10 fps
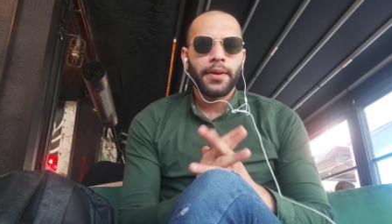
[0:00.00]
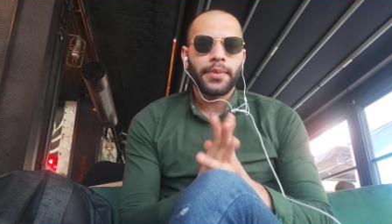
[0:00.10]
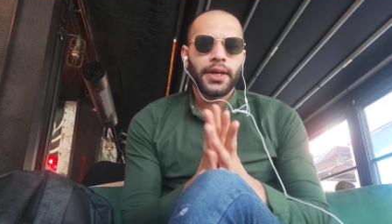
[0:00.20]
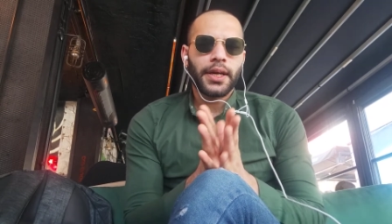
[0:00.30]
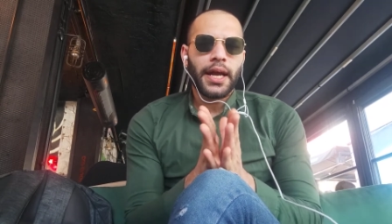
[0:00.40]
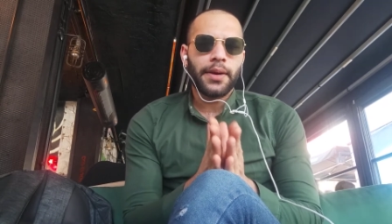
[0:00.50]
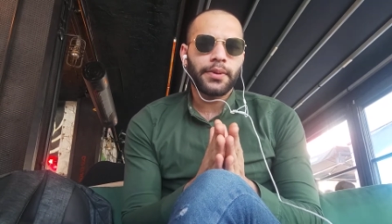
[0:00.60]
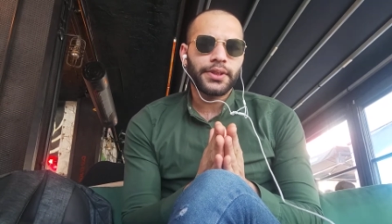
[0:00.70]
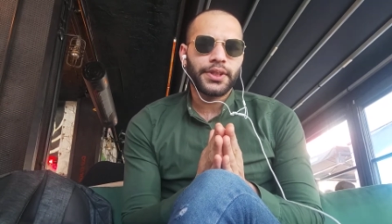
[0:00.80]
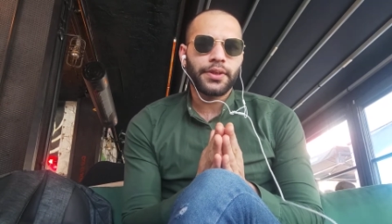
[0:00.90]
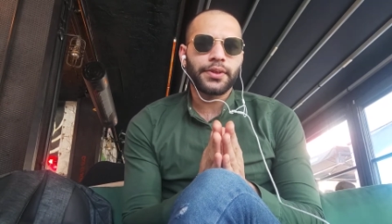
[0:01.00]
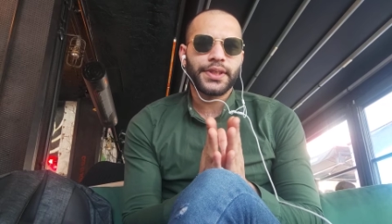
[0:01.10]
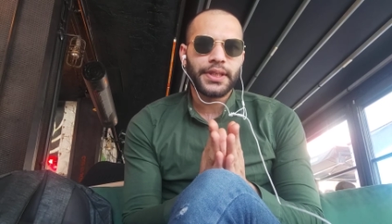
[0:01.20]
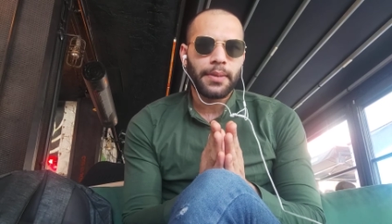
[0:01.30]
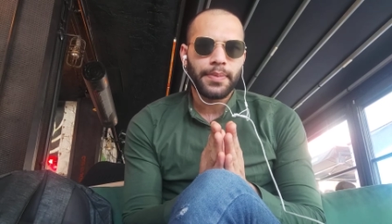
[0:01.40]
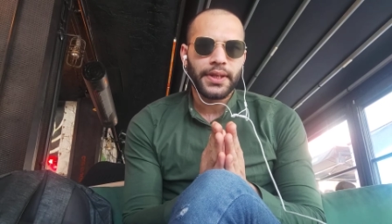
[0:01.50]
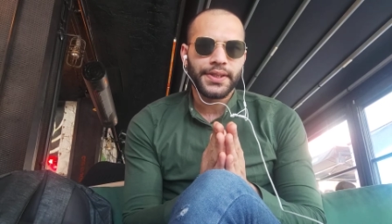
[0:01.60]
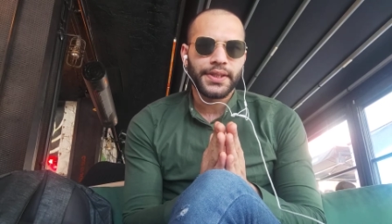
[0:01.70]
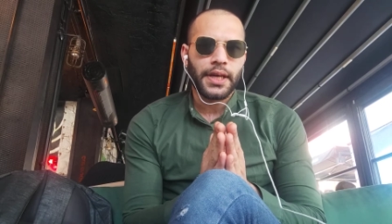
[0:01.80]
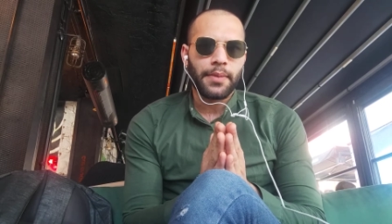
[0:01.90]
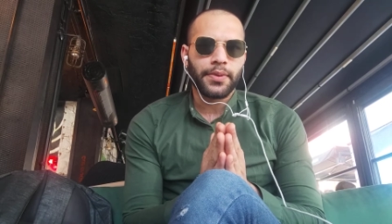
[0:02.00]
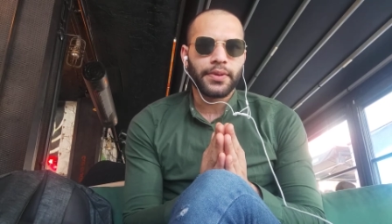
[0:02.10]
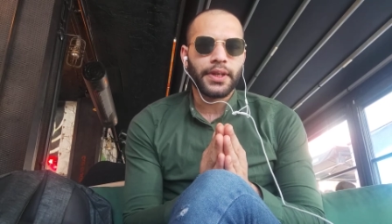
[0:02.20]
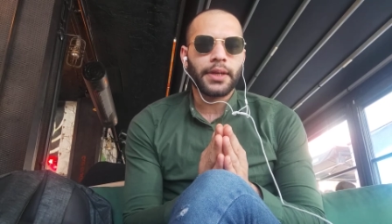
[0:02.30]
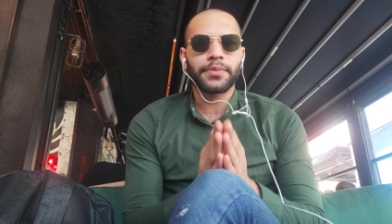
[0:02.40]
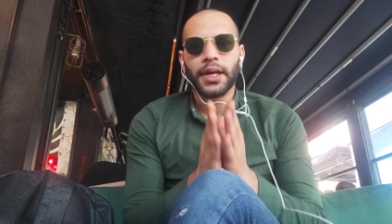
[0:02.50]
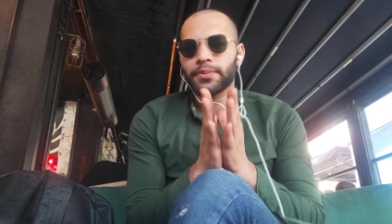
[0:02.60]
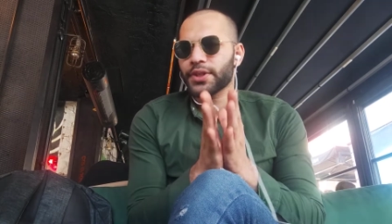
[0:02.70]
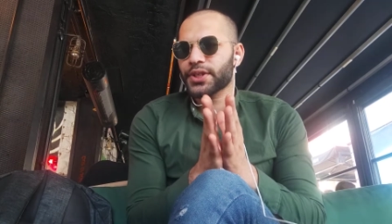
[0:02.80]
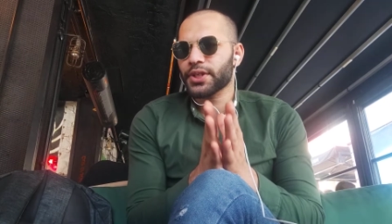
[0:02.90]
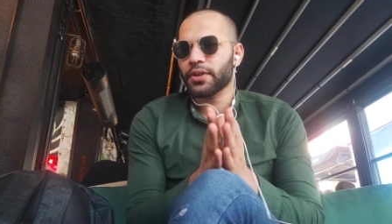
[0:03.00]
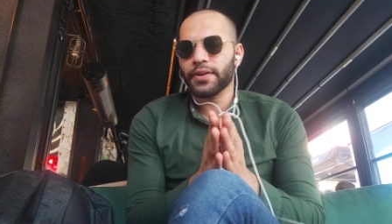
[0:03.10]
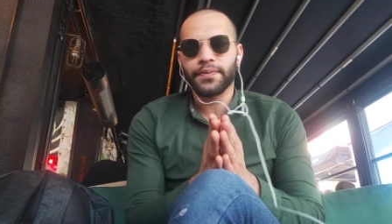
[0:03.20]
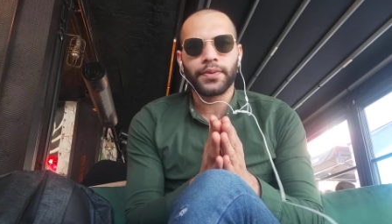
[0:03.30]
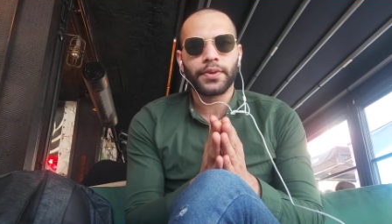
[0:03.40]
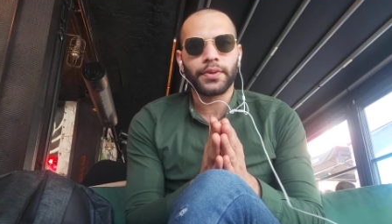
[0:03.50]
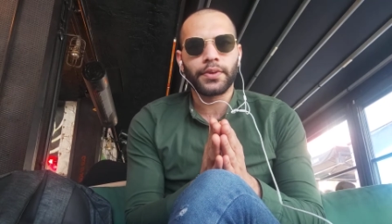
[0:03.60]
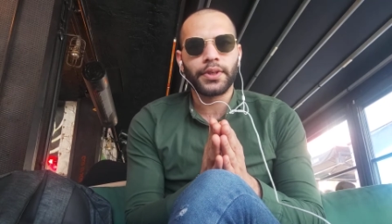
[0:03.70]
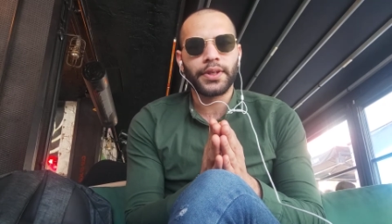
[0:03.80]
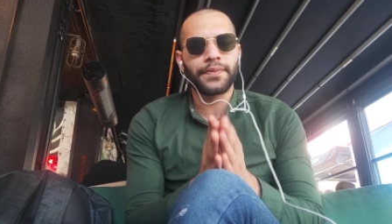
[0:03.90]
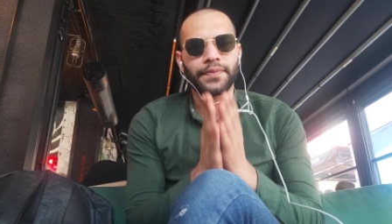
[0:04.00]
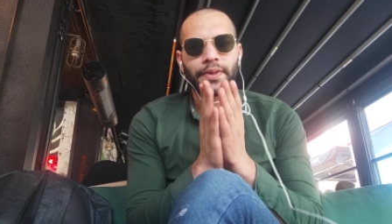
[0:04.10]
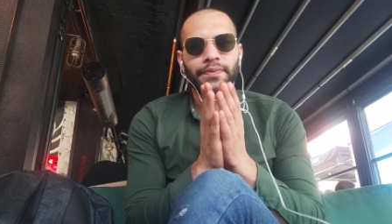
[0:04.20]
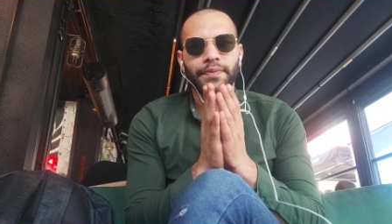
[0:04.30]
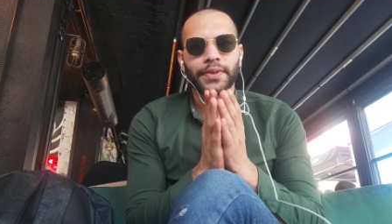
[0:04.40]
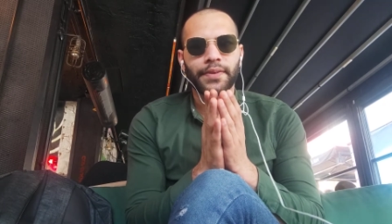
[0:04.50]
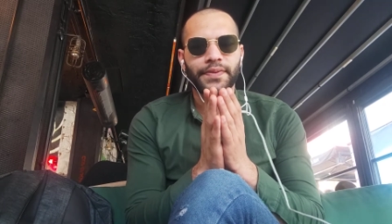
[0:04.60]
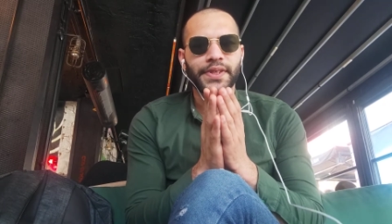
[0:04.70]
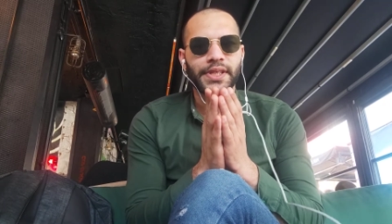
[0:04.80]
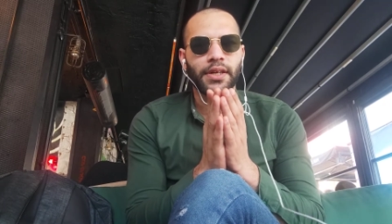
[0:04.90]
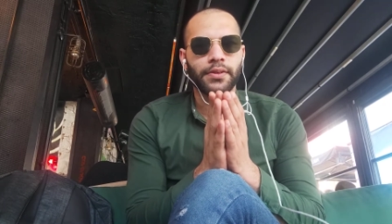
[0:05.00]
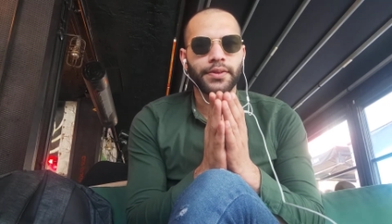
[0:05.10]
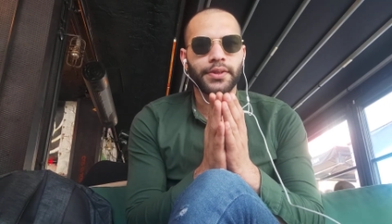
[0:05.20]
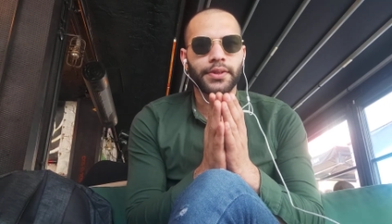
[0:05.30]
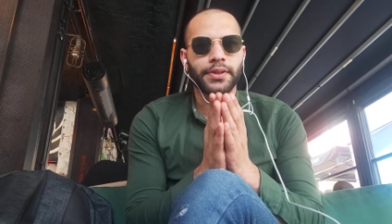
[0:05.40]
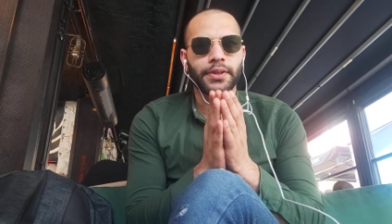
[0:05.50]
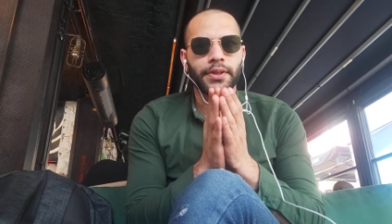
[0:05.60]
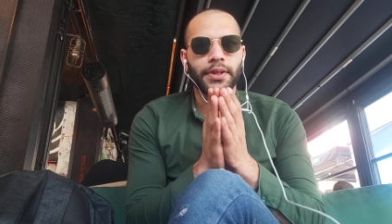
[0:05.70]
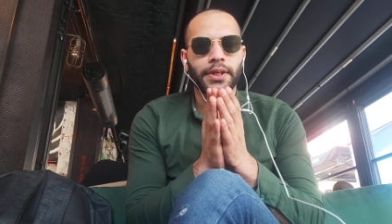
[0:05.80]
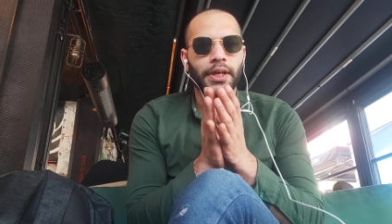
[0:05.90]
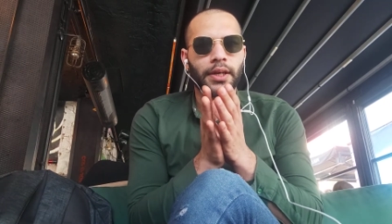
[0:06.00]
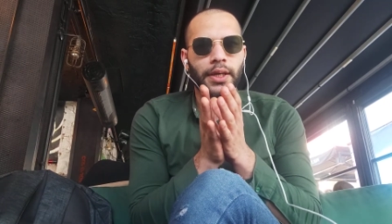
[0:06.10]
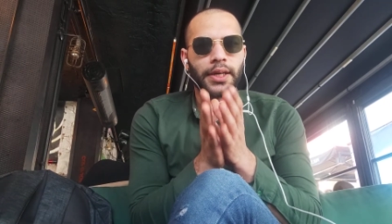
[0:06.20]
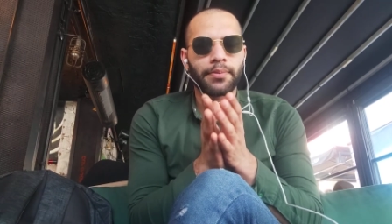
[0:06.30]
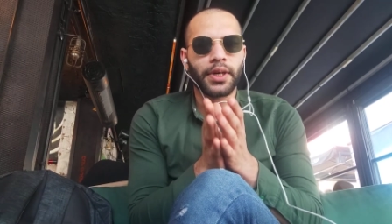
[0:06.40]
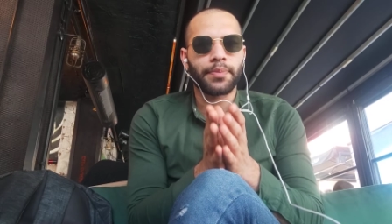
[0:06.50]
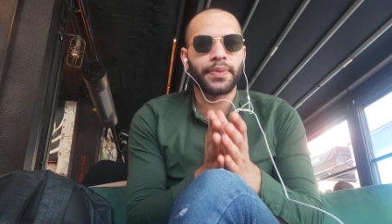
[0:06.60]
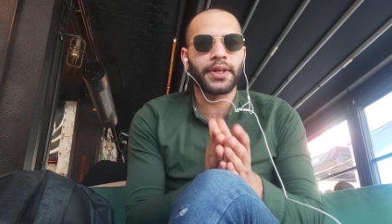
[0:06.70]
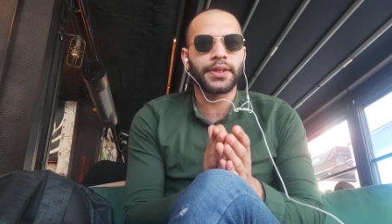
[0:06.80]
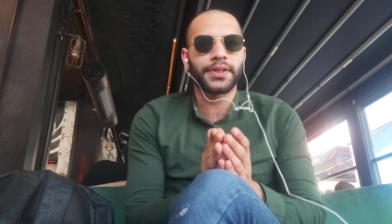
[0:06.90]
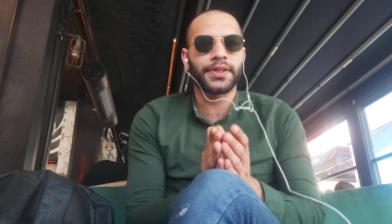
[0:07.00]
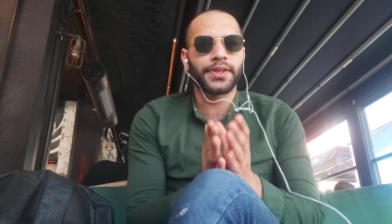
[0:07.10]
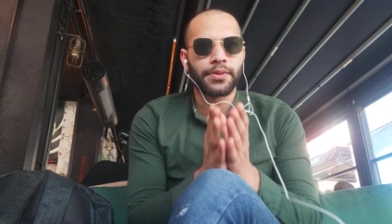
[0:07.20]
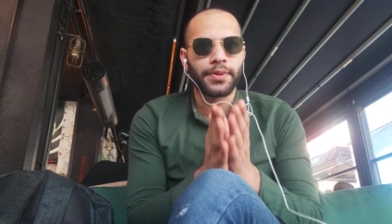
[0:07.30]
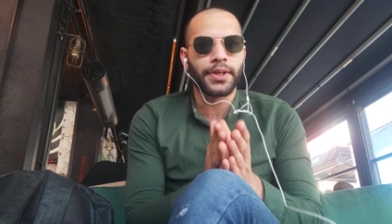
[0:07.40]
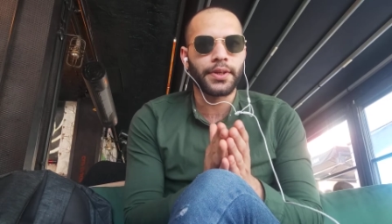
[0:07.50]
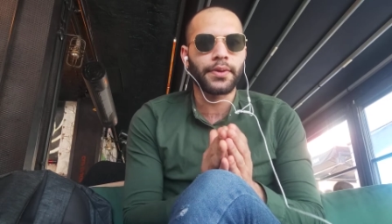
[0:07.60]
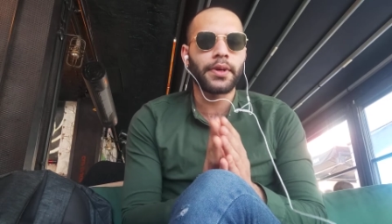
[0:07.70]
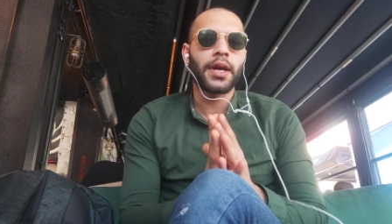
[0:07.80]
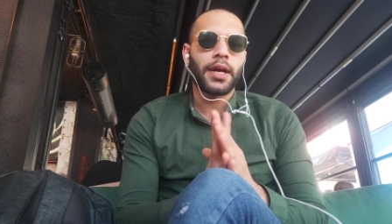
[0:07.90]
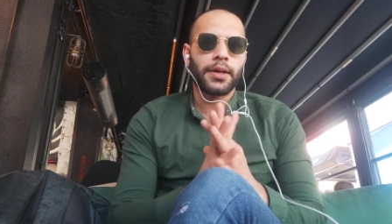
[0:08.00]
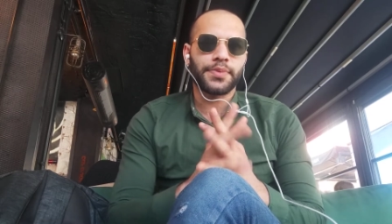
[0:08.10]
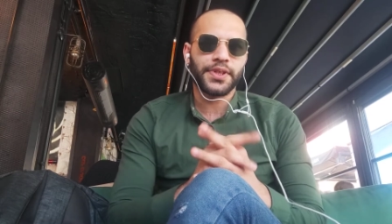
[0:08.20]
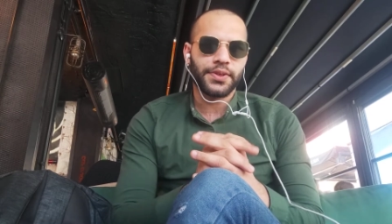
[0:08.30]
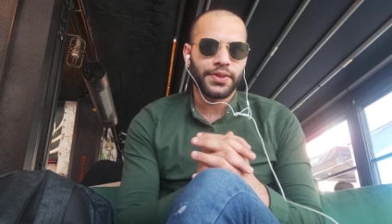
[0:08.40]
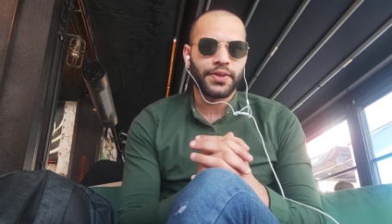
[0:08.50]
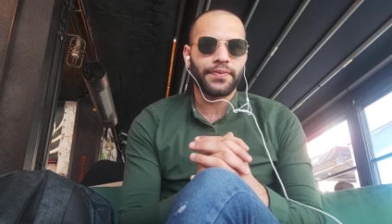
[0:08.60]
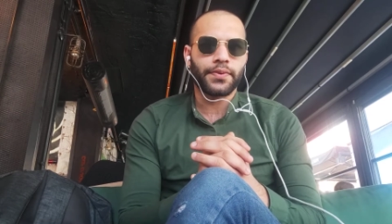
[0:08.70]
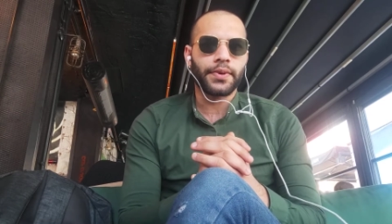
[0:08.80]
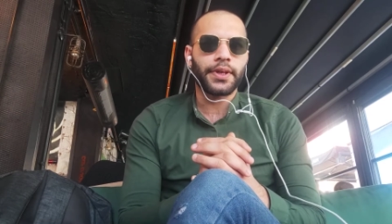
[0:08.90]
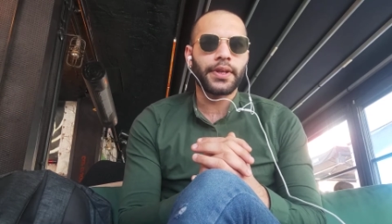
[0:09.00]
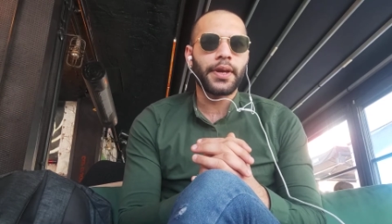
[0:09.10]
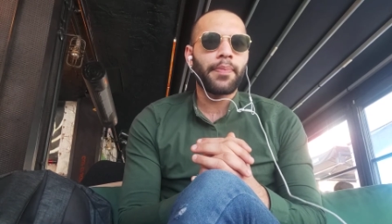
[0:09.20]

But I want to go step by step, okay? I'm just sorry for if the sounds in my place disturbing you. I'm so sorry for it.